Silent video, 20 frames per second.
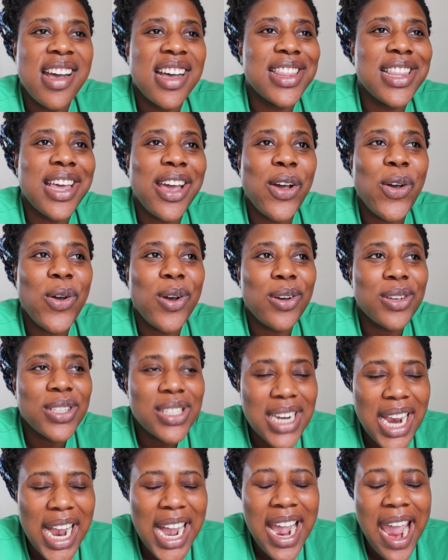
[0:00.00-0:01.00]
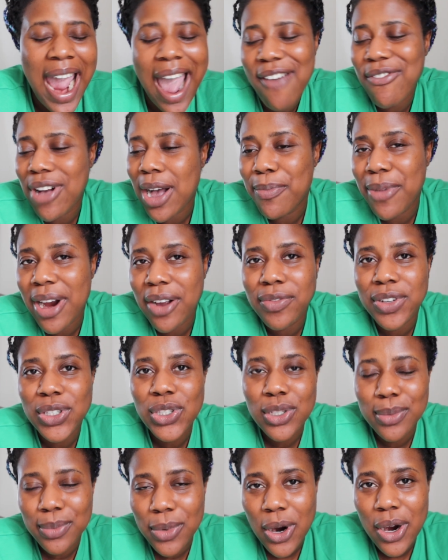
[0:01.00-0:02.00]
And then go stay, have our
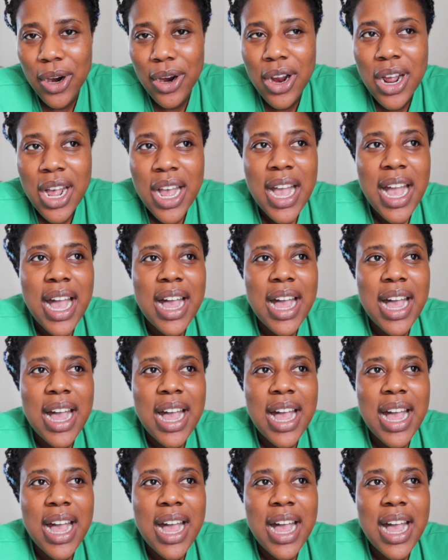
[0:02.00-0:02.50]
breakfast tomorrow.